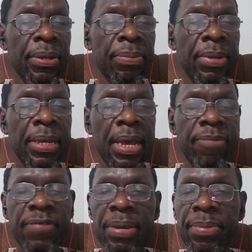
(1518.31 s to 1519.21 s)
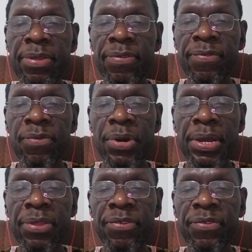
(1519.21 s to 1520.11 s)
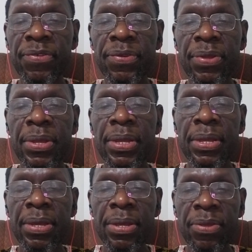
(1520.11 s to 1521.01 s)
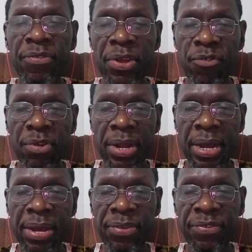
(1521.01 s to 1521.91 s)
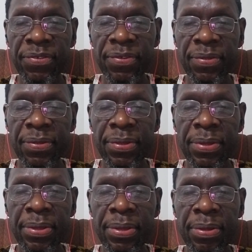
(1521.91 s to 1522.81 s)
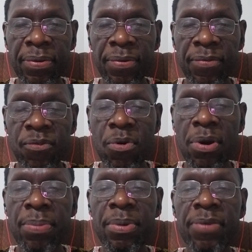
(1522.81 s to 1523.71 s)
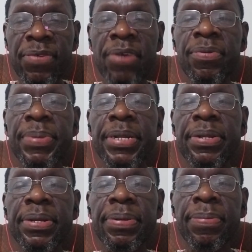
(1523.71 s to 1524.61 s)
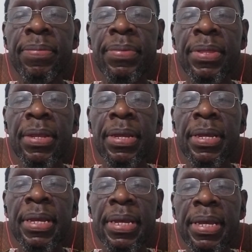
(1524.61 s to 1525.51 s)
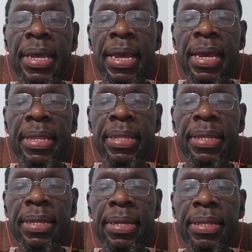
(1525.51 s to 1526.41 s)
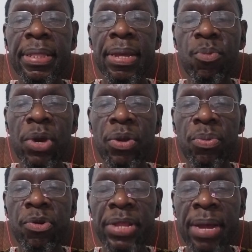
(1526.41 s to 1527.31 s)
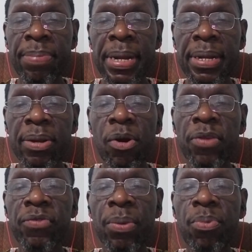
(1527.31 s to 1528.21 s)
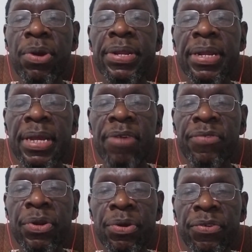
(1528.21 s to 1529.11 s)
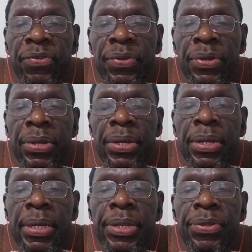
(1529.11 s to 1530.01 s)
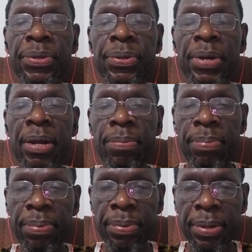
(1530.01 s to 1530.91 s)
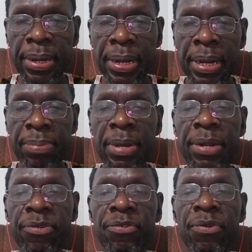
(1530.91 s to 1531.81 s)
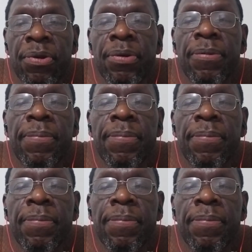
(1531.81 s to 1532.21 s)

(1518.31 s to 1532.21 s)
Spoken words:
became famous for its centralized form of government, and the Mwenu Mutapa also appointed governors to help administer